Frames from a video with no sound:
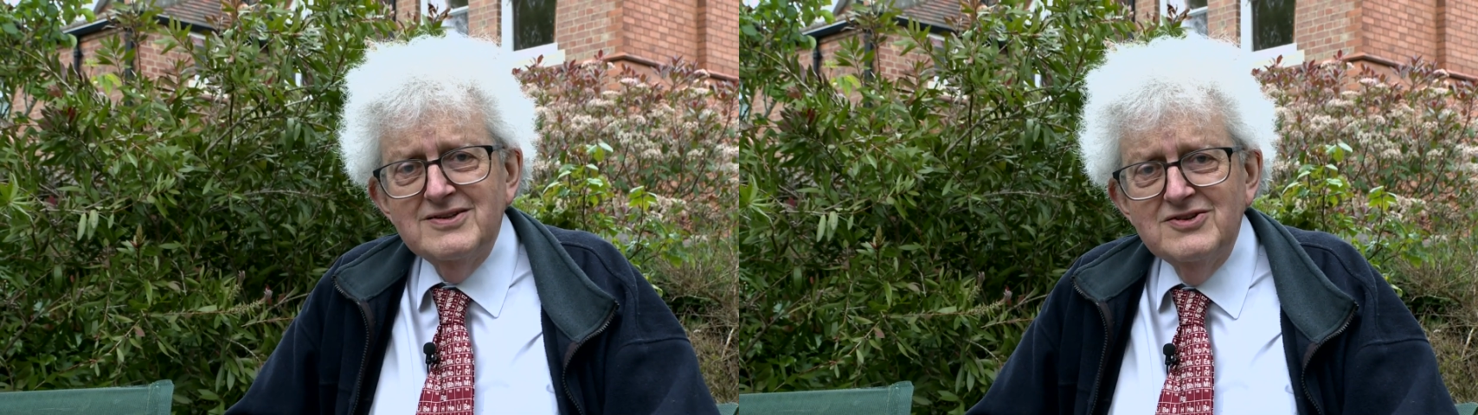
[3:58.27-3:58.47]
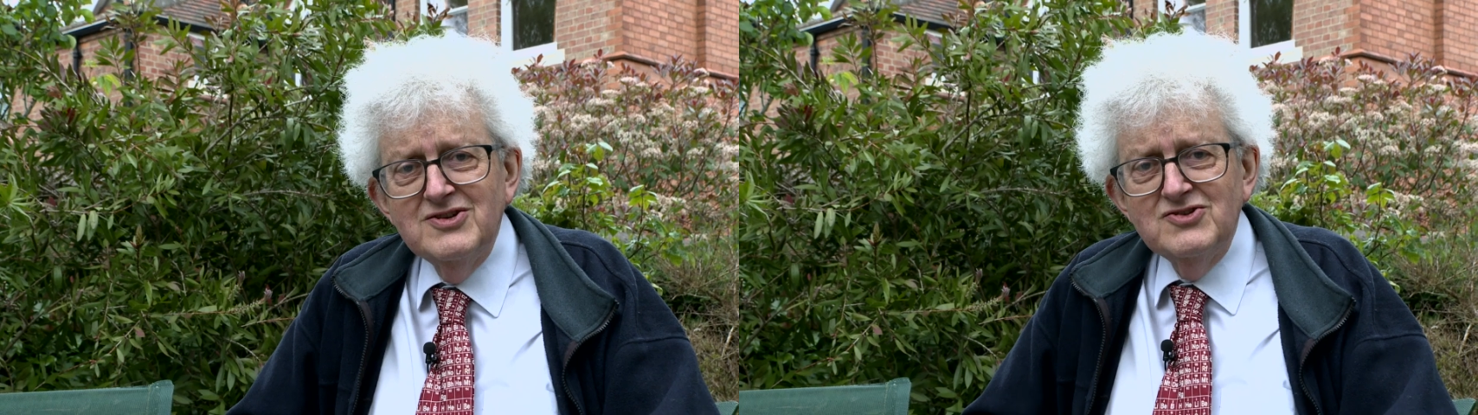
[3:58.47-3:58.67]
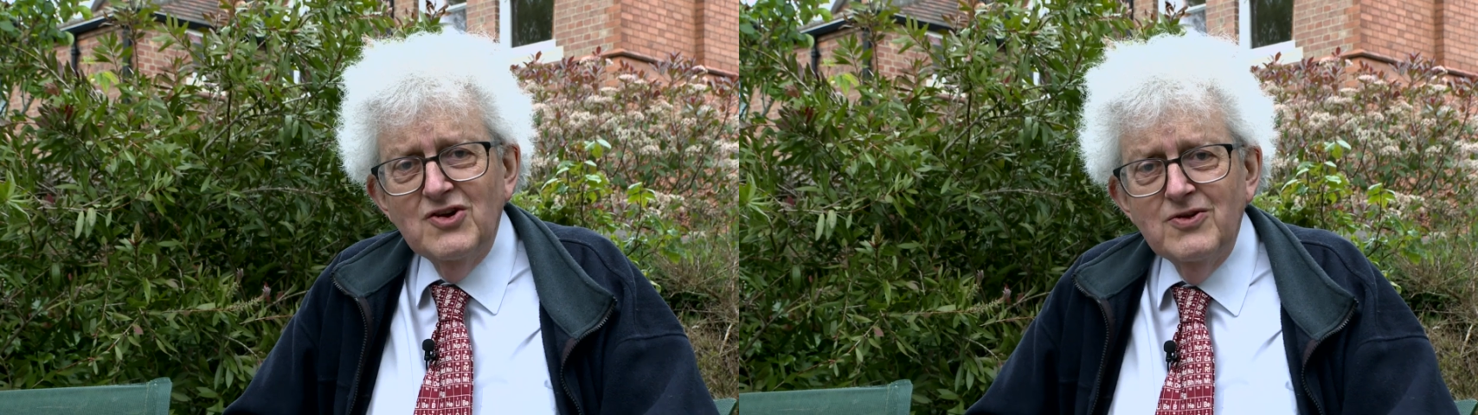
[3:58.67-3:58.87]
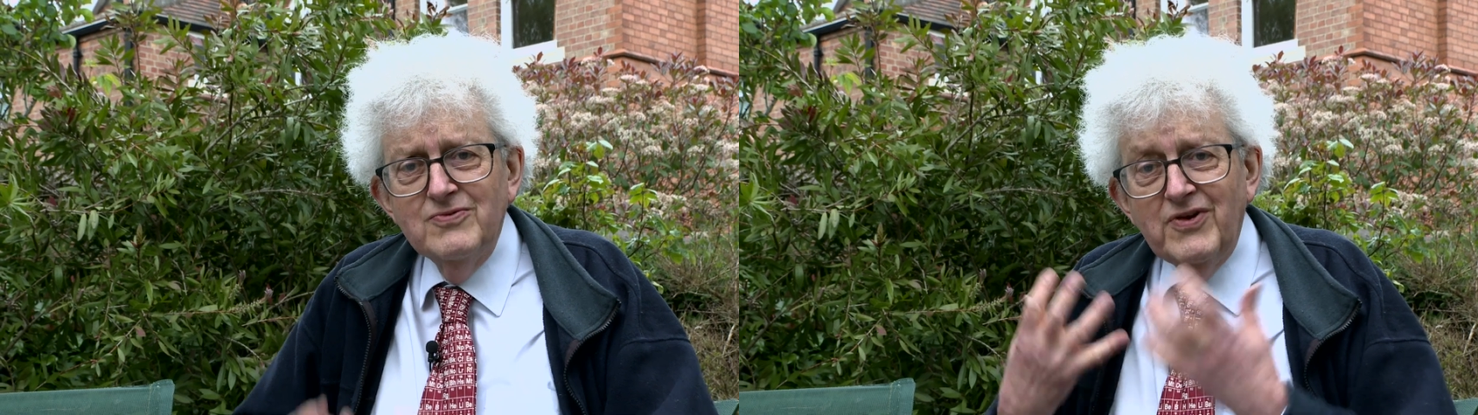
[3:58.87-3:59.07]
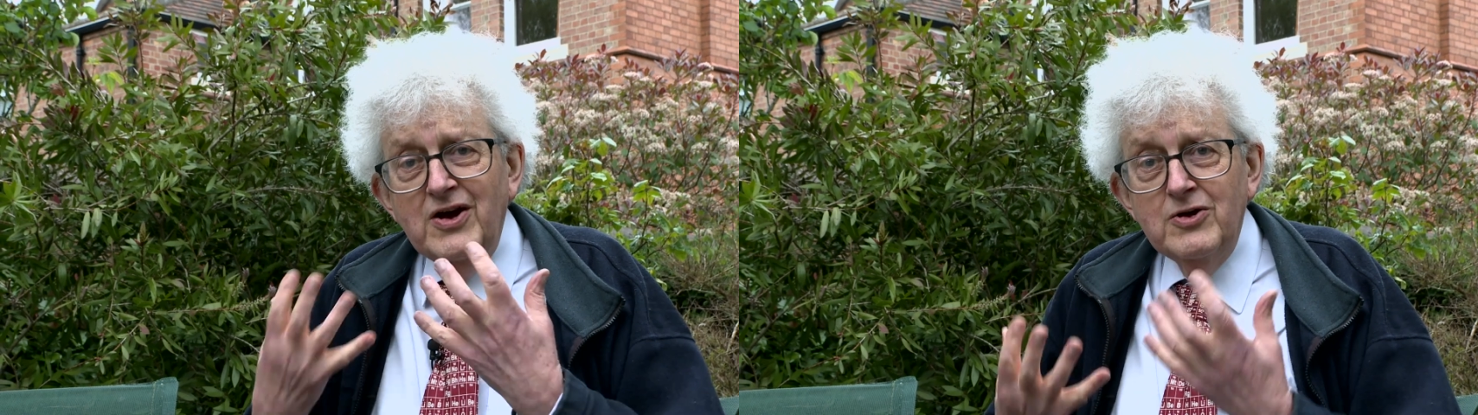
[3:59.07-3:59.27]
to
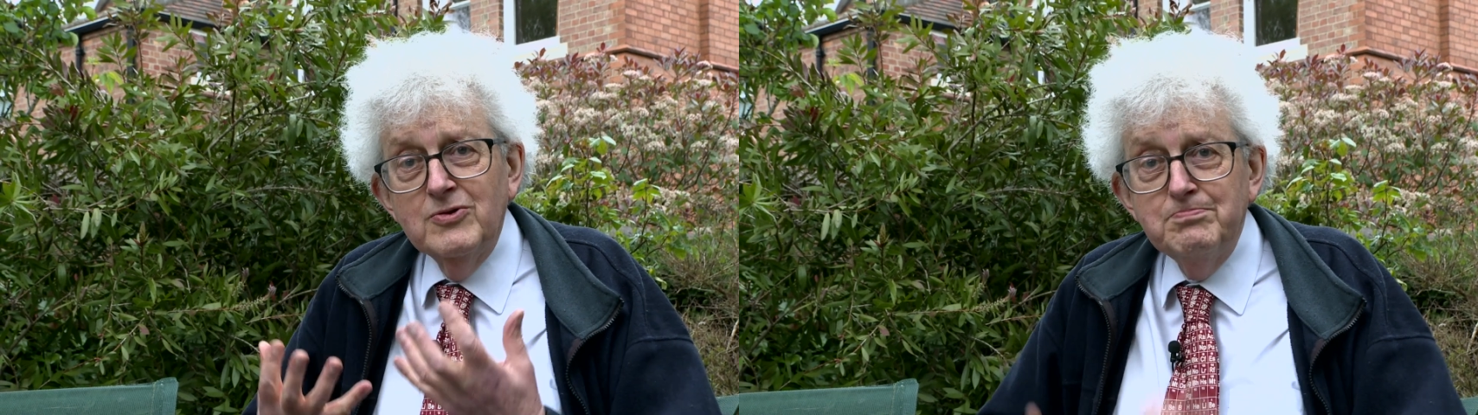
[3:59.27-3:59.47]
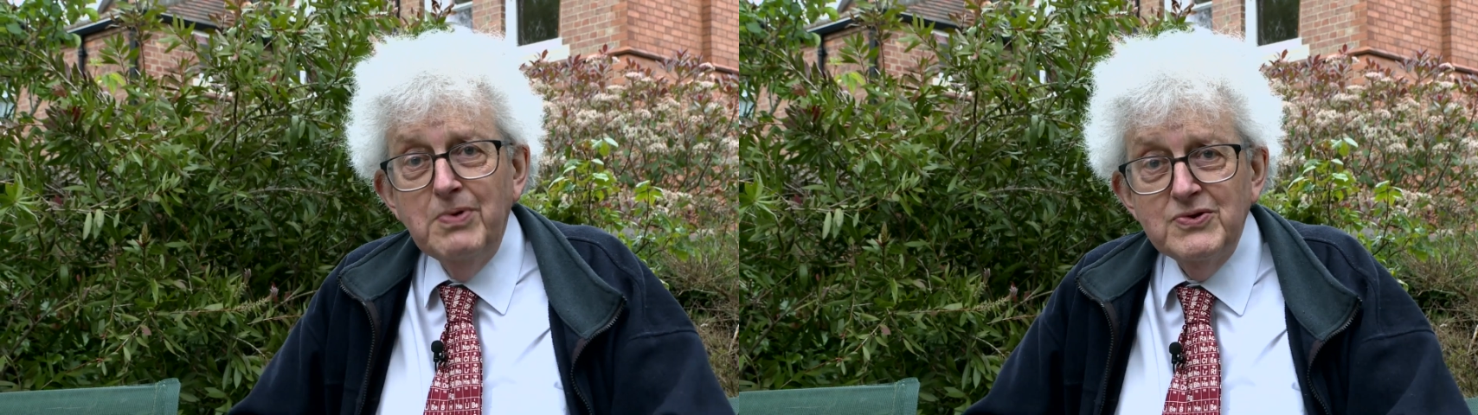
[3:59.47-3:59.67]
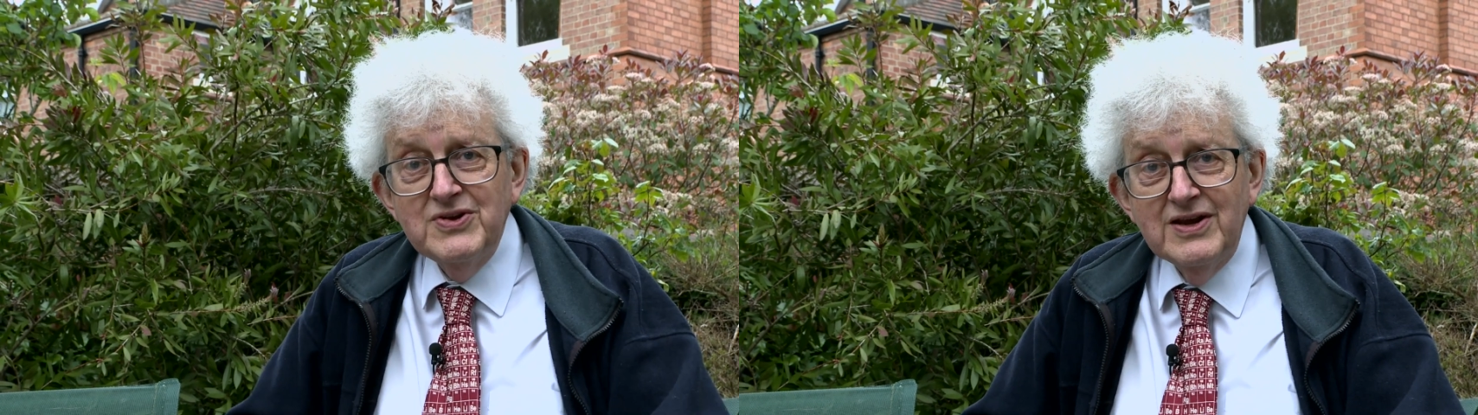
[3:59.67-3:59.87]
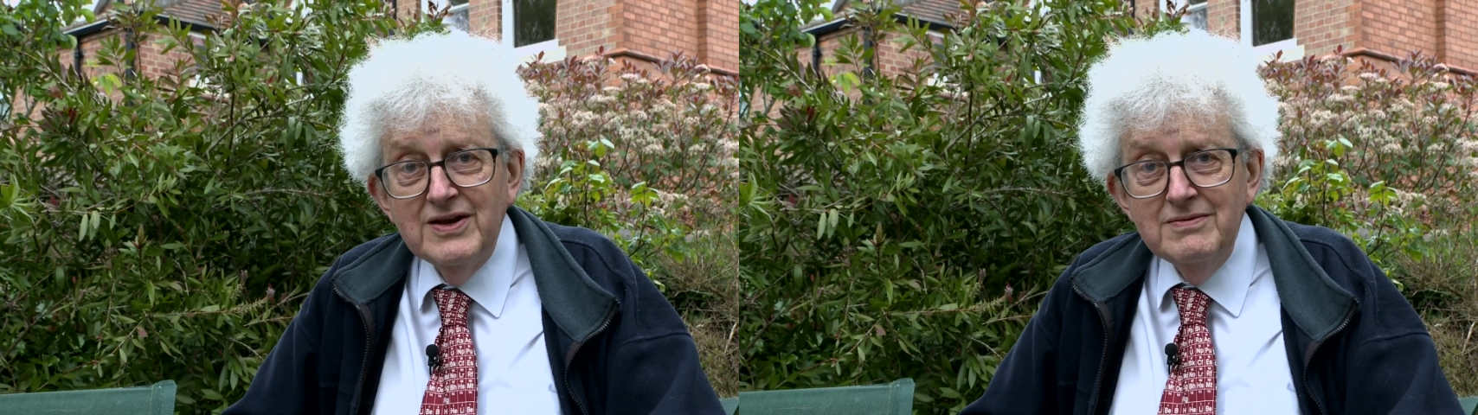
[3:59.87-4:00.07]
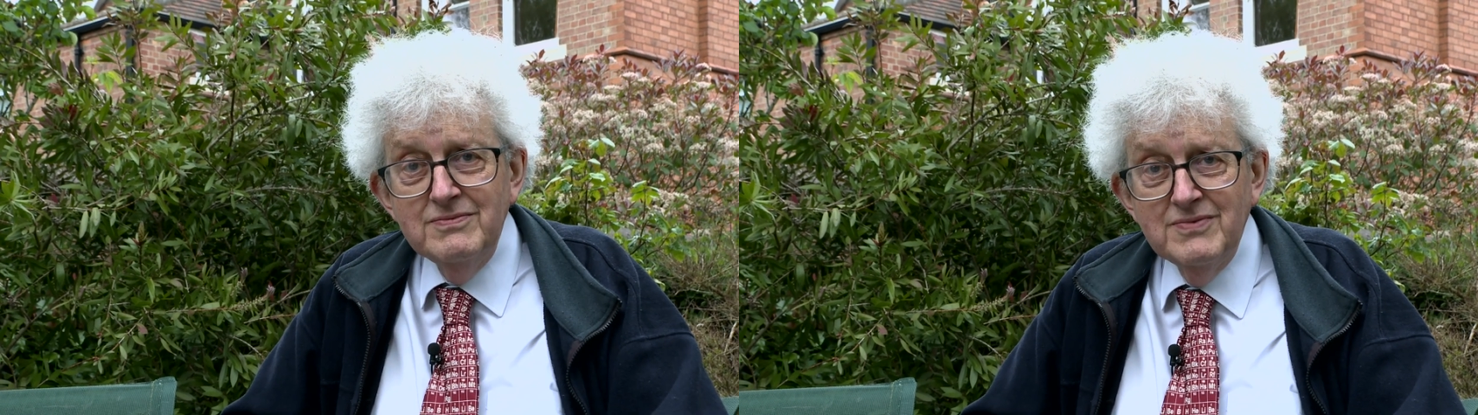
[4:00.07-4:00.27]
dissolve a whole
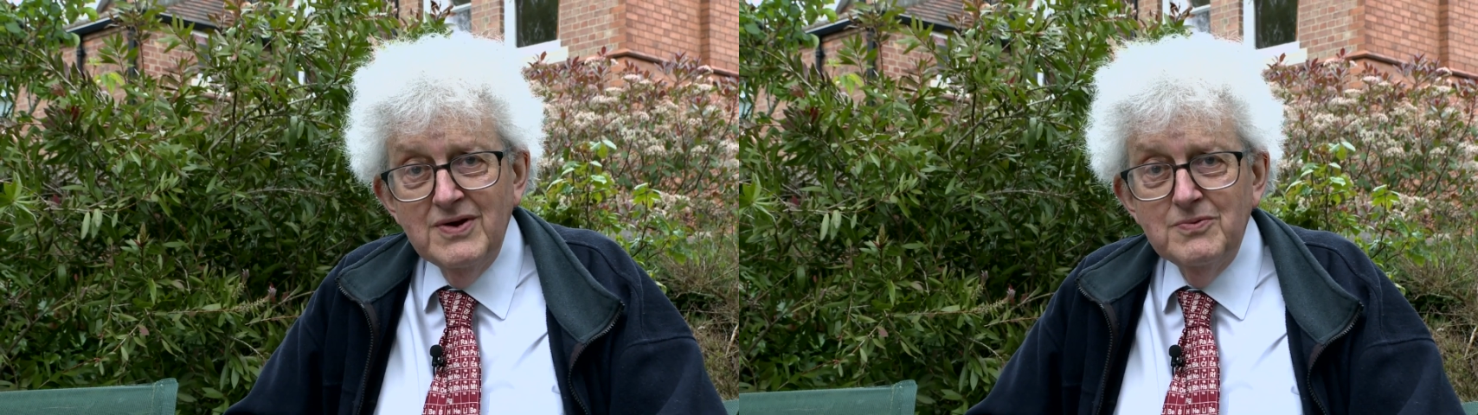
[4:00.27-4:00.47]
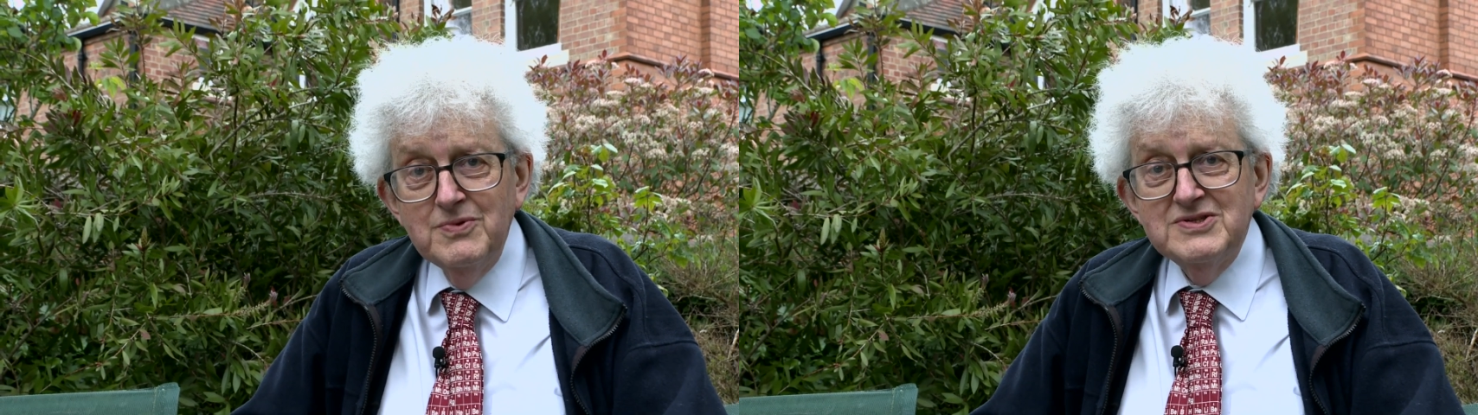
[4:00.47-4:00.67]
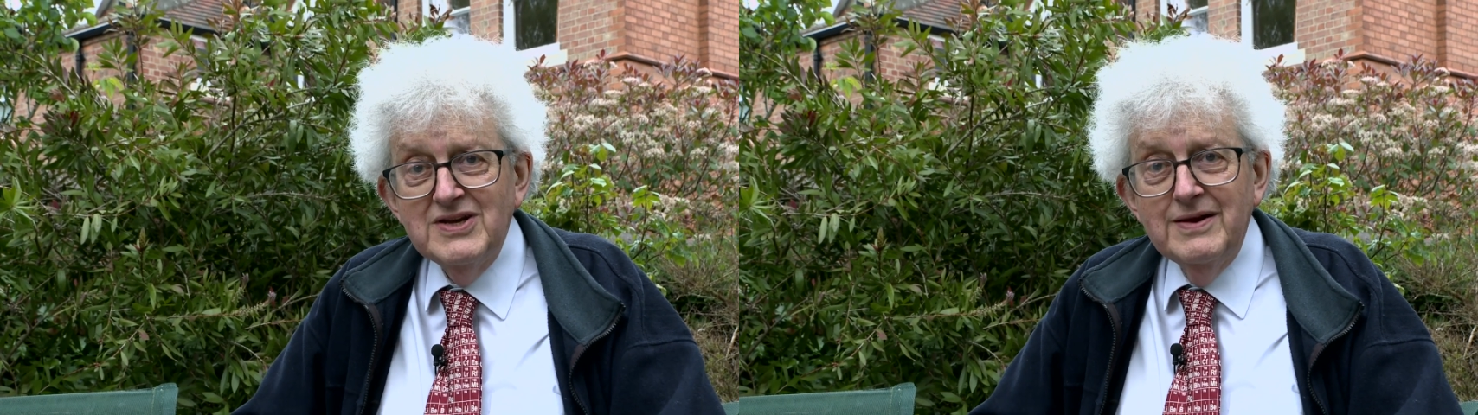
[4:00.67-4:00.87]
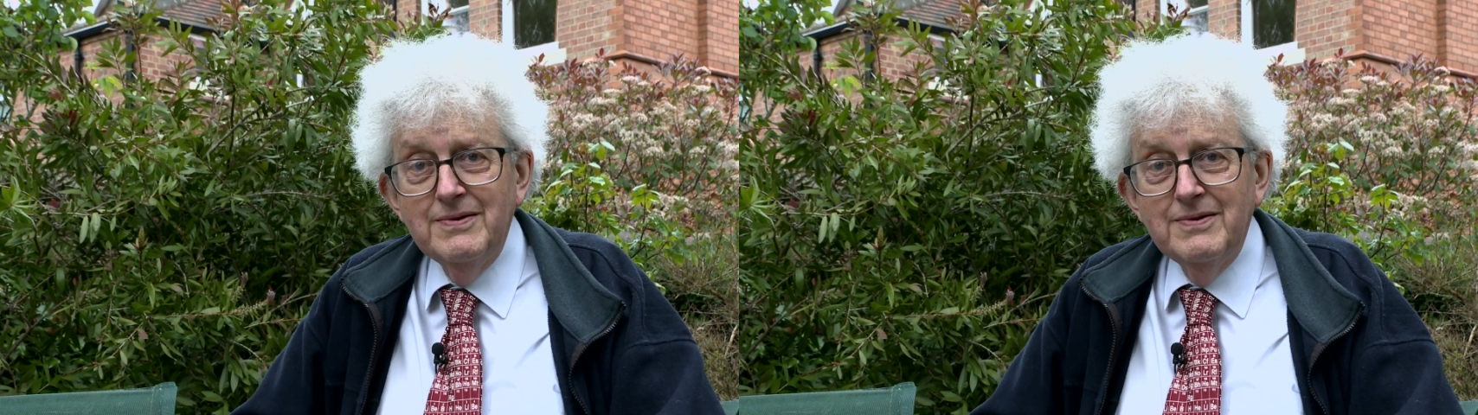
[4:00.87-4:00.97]
body, which